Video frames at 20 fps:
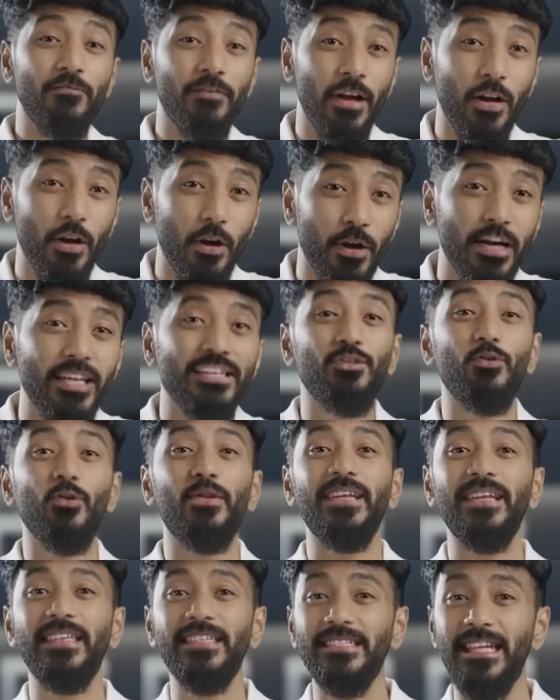Figure is
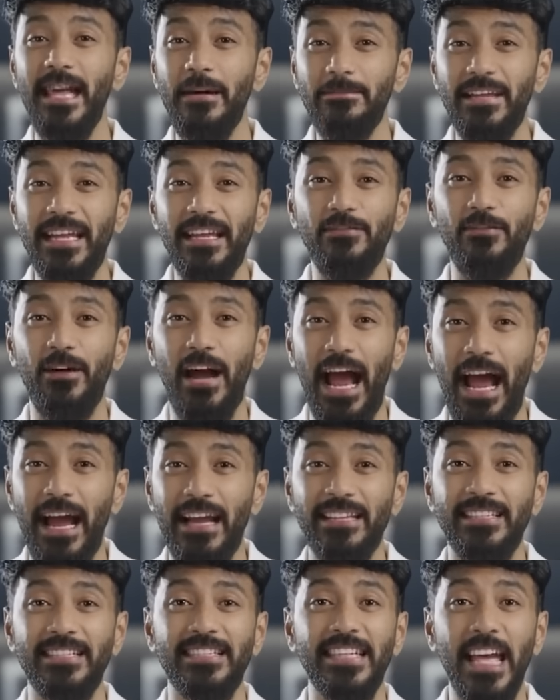doing the same thing for
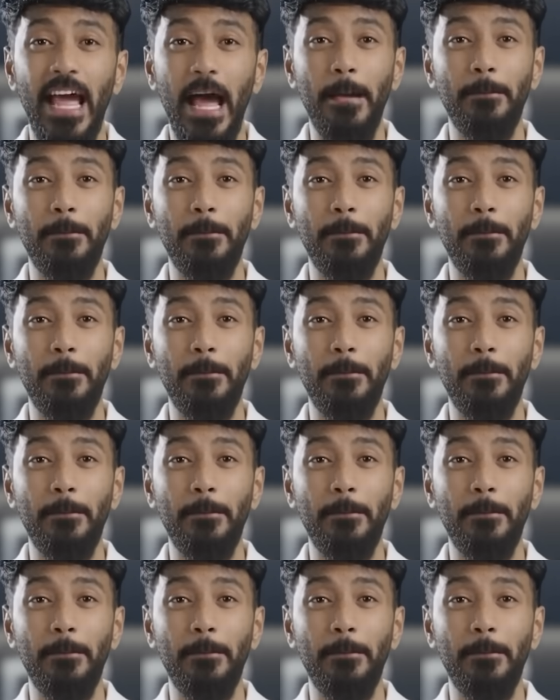hands.